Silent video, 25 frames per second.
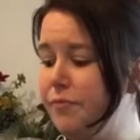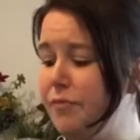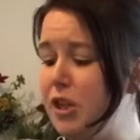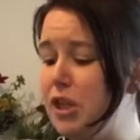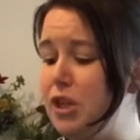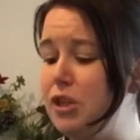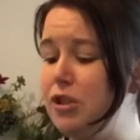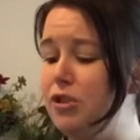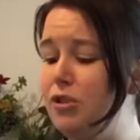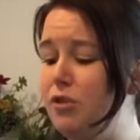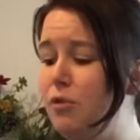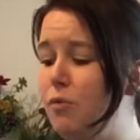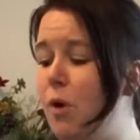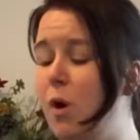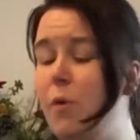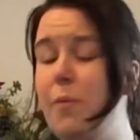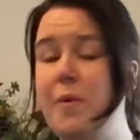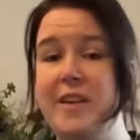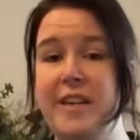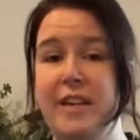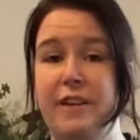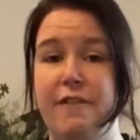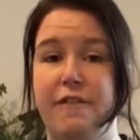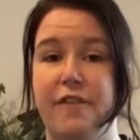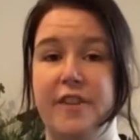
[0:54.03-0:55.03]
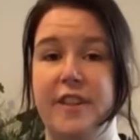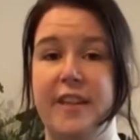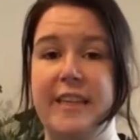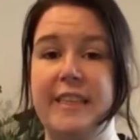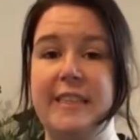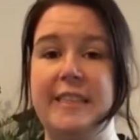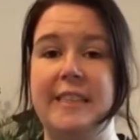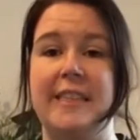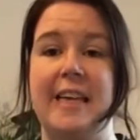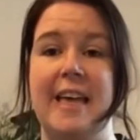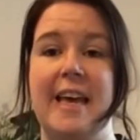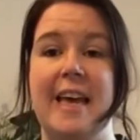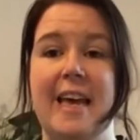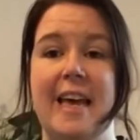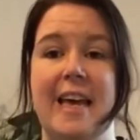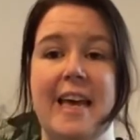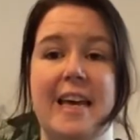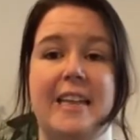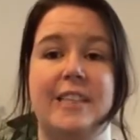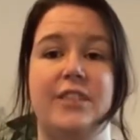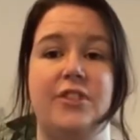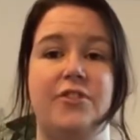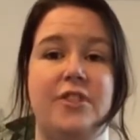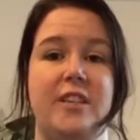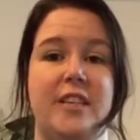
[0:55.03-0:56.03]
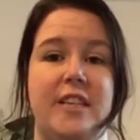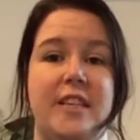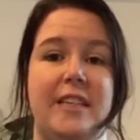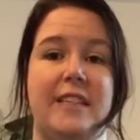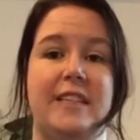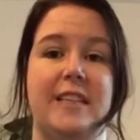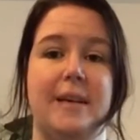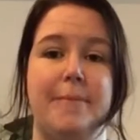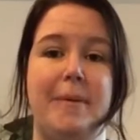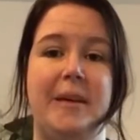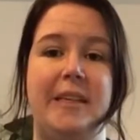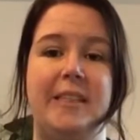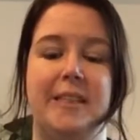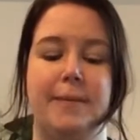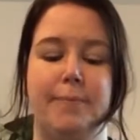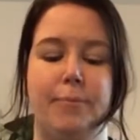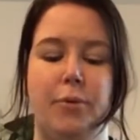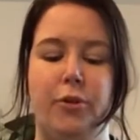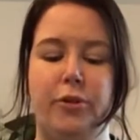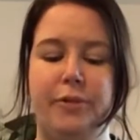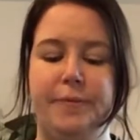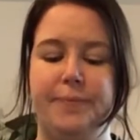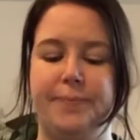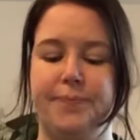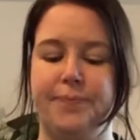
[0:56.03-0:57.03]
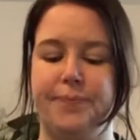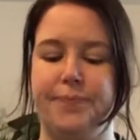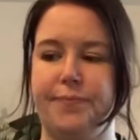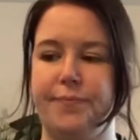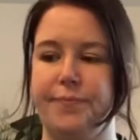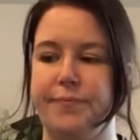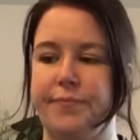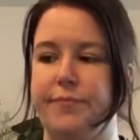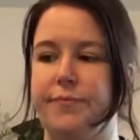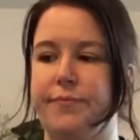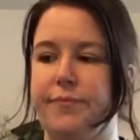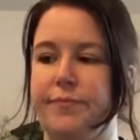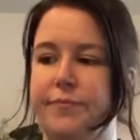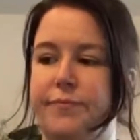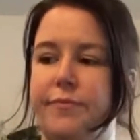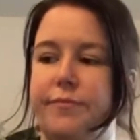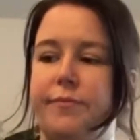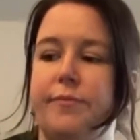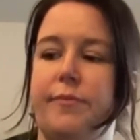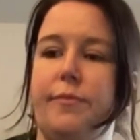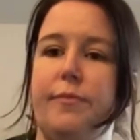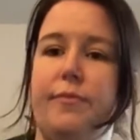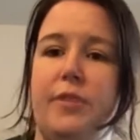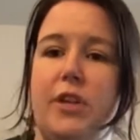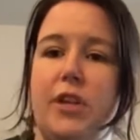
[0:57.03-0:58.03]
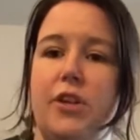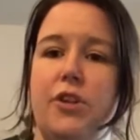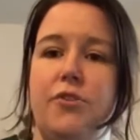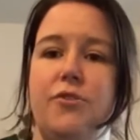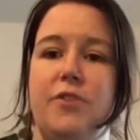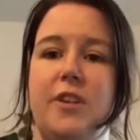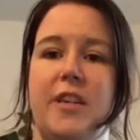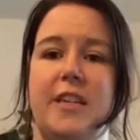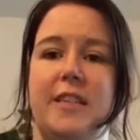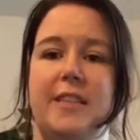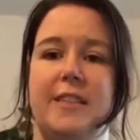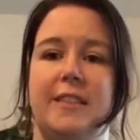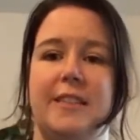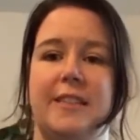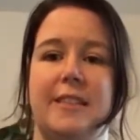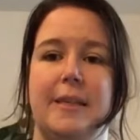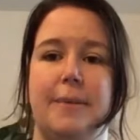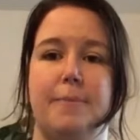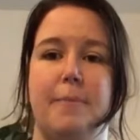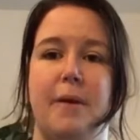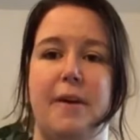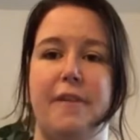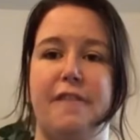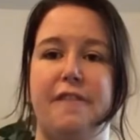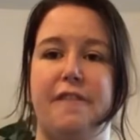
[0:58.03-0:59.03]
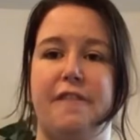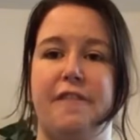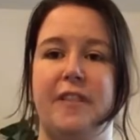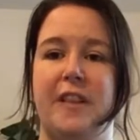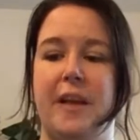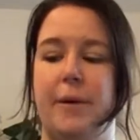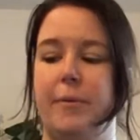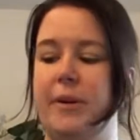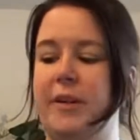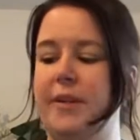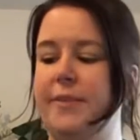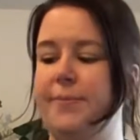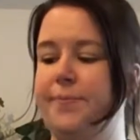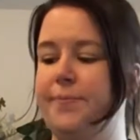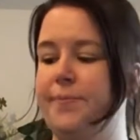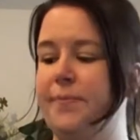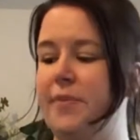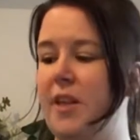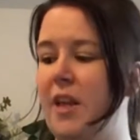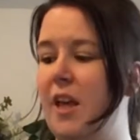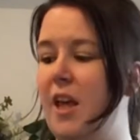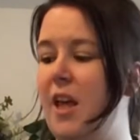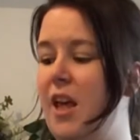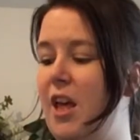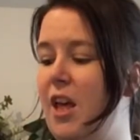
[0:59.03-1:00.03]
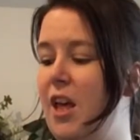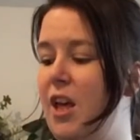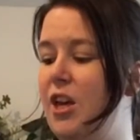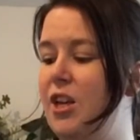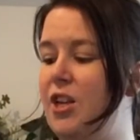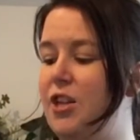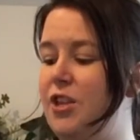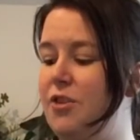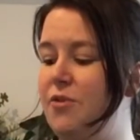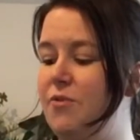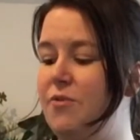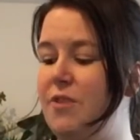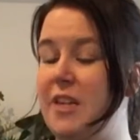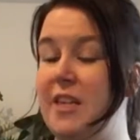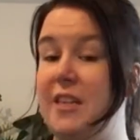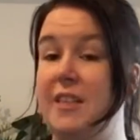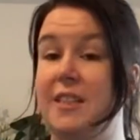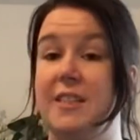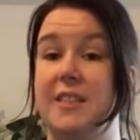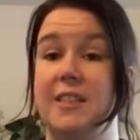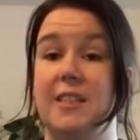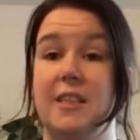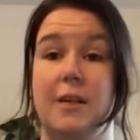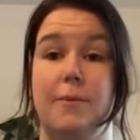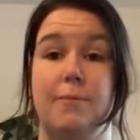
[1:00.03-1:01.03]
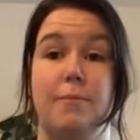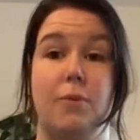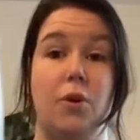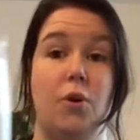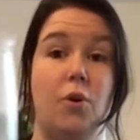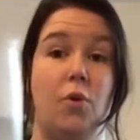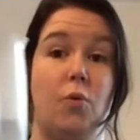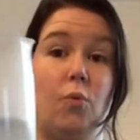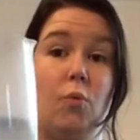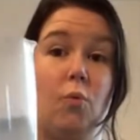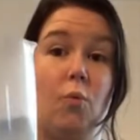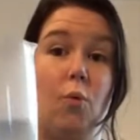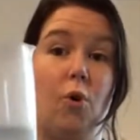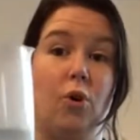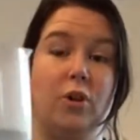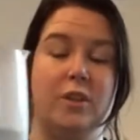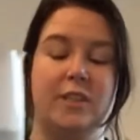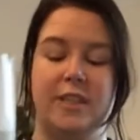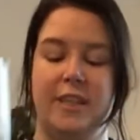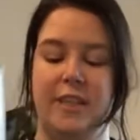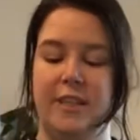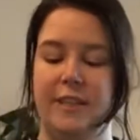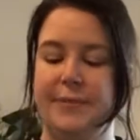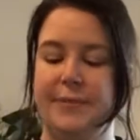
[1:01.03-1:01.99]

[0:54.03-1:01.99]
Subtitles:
So what we need for this is you need a mixing bowl, you need some flour, you need some water,